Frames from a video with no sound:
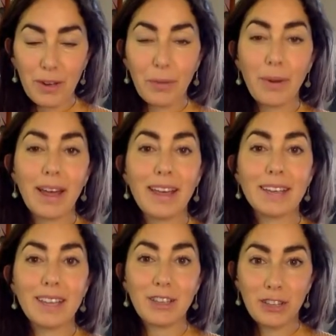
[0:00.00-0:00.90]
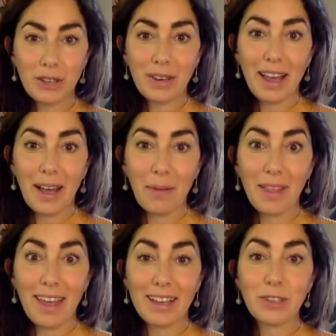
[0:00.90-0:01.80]
You're paying attention out
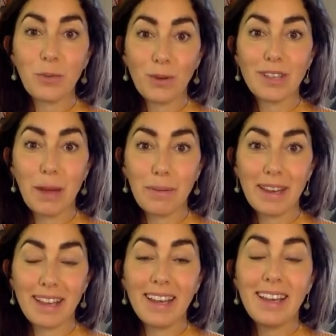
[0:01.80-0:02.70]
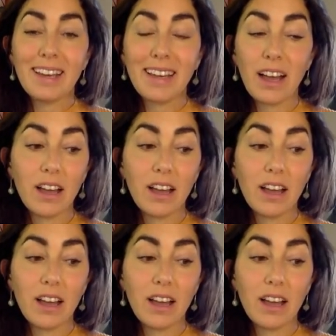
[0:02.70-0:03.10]
there to what's happening. Now,